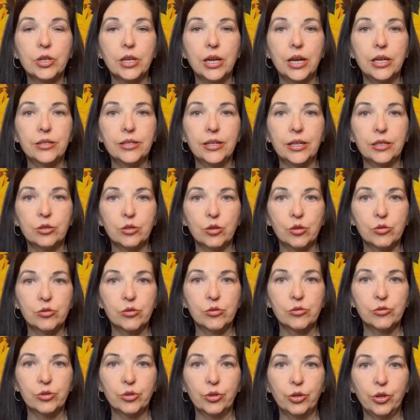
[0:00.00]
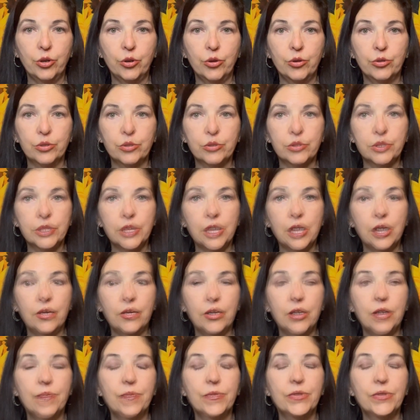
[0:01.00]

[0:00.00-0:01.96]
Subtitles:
contact Social Security yourself.